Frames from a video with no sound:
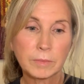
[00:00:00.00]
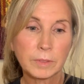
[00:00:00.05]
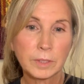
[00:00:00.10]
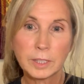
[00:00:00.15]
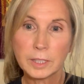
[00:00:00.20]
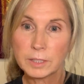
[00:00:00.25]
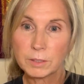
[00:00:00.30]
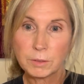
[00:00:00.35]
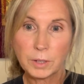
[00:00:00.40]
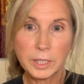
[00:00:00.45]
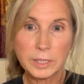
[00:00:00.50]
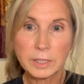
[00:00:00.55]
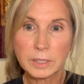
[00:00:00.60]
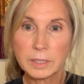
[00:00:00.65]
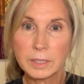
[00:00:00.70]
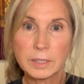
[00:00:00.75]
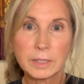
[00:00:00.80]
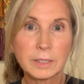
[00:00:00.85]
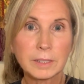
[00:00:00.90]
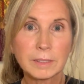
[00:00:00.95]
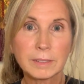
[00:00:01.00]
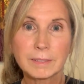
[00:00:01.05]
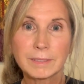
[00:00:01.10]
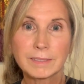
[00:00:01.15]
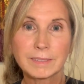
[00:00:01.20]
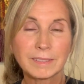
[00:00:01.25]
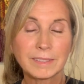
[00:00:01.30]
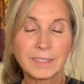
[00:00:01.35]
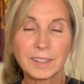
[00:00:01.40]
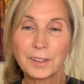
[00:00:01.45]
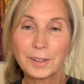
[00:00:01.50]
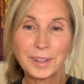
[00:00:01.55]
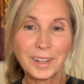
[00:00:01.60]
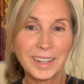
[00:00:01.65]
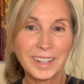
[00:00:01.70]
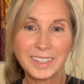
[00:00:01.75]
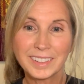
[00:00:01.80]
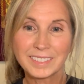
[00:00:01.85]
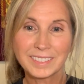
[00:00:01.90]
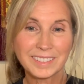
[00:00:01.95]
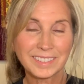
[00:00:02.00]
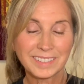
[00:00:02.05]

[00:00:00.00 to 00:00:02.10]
It's restless. Okay.